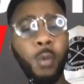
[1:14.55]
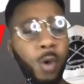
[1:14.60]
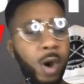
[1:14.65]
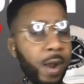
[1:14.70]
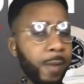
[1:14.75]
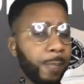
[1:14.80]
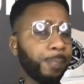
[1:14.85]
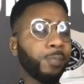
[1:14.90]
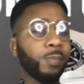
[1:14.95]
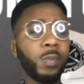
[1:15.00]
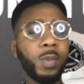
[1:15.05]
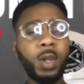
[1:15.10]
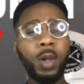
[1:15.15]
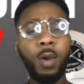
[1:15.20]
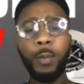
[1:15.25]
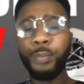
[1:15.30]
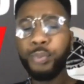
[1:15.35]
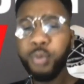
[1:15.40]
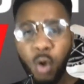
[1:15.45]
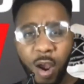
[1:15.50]
one,
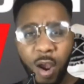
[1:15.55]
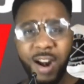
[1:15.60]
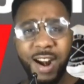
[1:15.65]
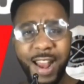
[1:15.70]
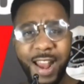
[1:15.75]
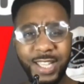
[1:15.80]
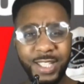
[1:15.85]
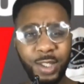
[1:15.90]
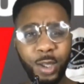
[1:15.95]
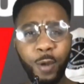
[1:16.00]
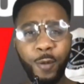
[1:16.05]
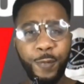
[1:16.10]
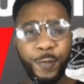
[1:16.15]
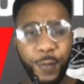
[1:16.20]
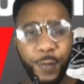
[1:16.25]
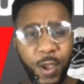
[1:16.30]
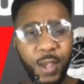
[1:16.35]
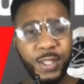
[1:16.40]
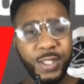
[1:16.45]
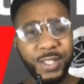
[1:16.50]
Brock Lesnar
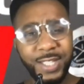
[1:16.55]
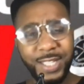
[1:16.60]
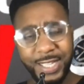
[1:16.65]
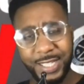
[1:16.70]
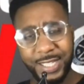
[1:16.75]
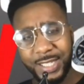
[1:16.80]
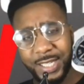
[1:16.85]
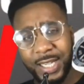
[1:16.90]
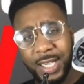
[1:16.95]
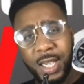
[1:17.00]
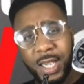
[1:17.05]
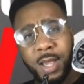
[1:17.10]
versus